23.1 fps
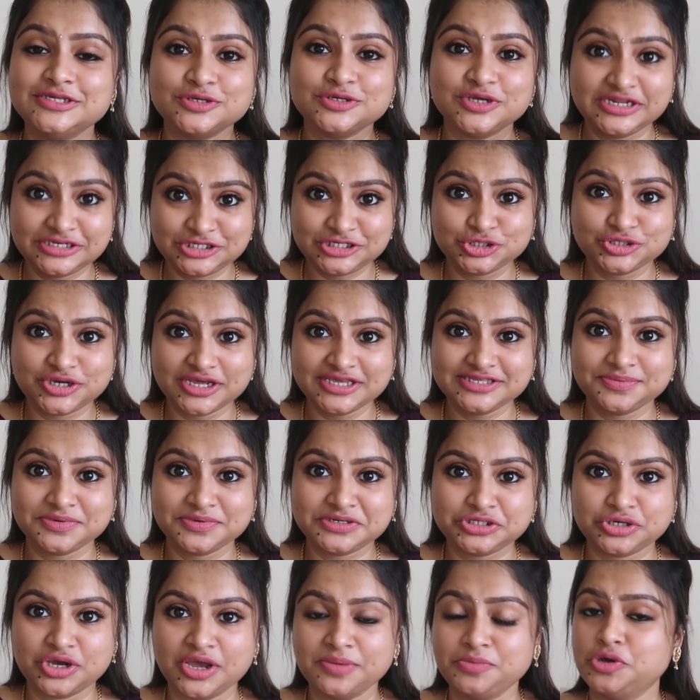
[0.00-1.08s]
So in today's
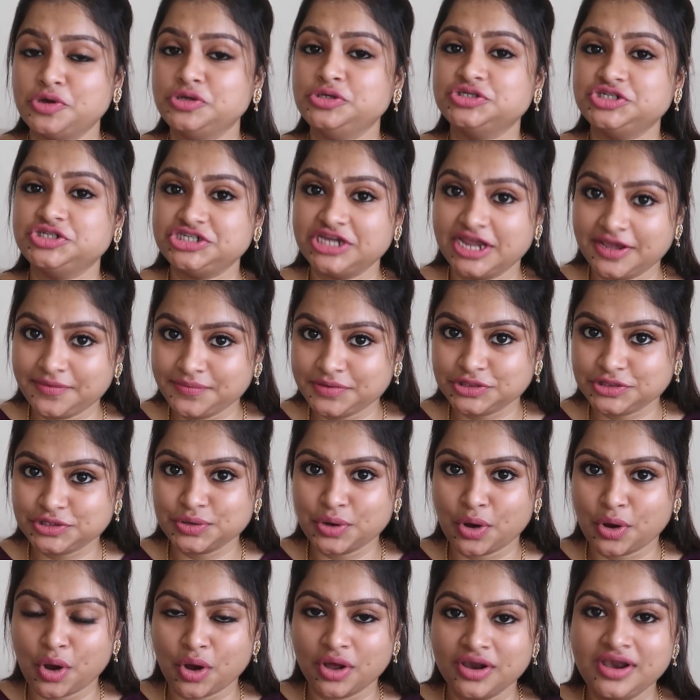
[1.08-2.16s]
video I'm going to share with
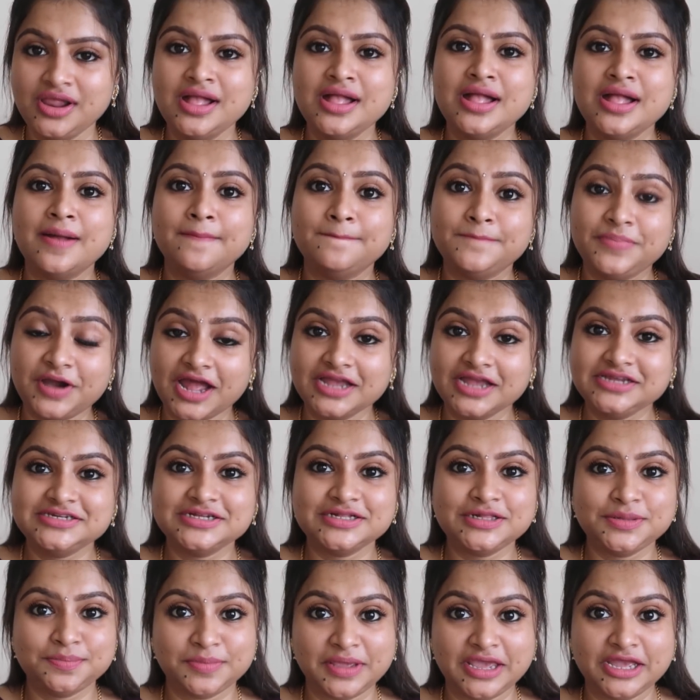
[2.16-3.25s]
you all
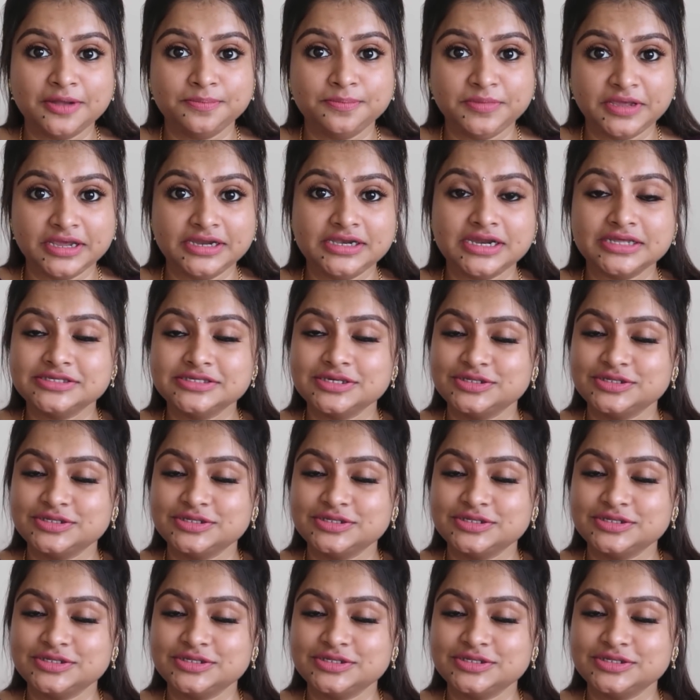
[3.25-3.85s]
bridal makeup kit.